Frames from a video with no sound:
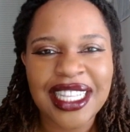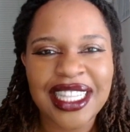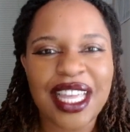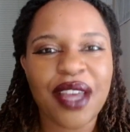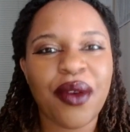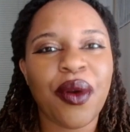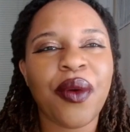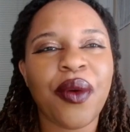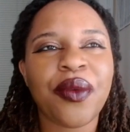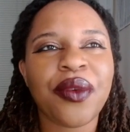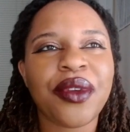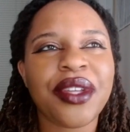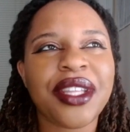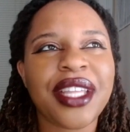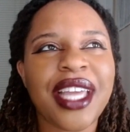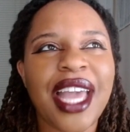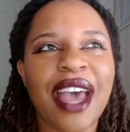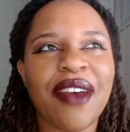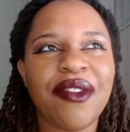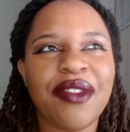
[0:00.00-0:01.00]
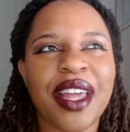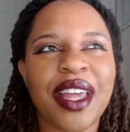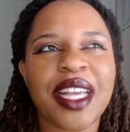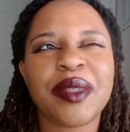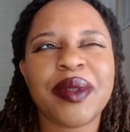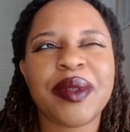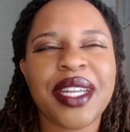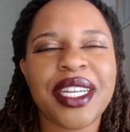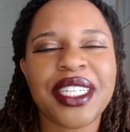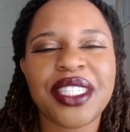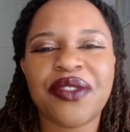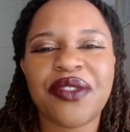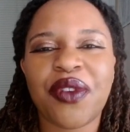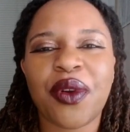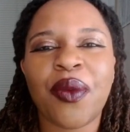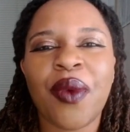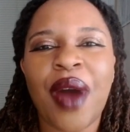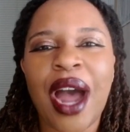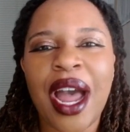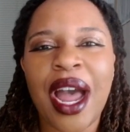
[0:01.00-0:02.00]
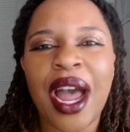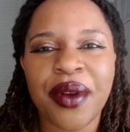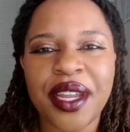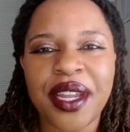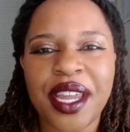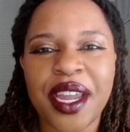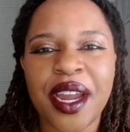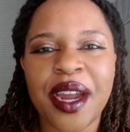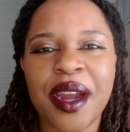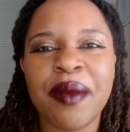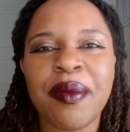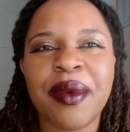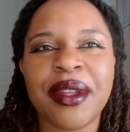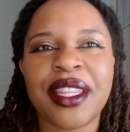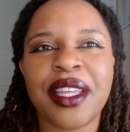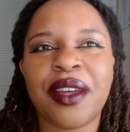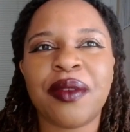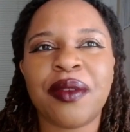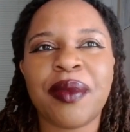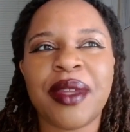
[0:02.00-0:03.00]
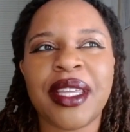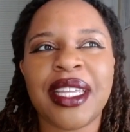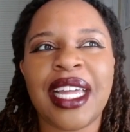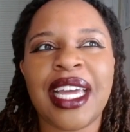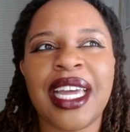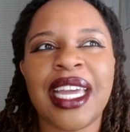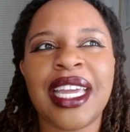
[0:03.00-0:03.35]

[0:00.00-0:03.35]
they won't really have an explanation for why we're here, but they'll be